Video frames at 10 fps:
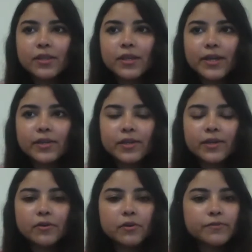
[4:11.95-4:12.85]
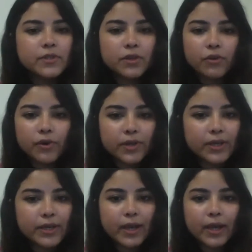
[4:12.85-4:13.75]
the idea of
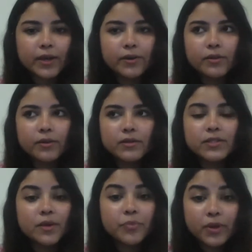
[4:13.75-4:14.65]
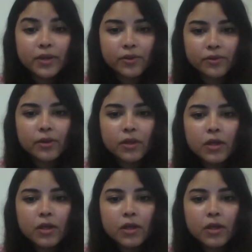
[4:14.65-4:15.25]
security and separate it